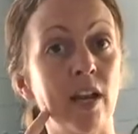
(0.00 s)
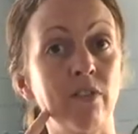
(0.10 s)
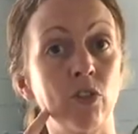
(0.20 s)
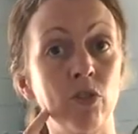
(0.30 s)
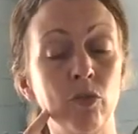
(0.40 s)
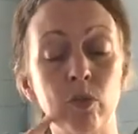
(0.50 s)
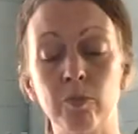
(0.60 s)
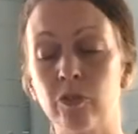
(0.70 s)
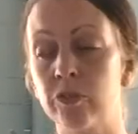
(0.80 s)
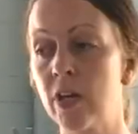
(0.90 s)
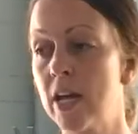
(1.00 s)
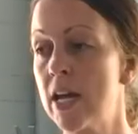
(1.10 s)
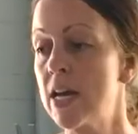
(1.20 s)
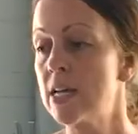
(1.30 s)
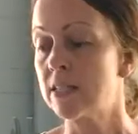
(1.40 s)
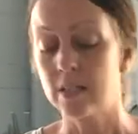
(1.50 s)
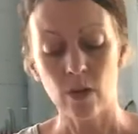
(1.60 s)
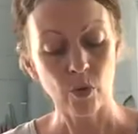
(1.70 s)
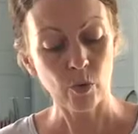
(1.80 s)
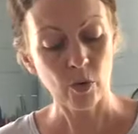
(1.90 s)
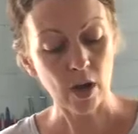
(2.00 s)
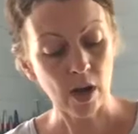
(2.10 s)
have the tooth removed. So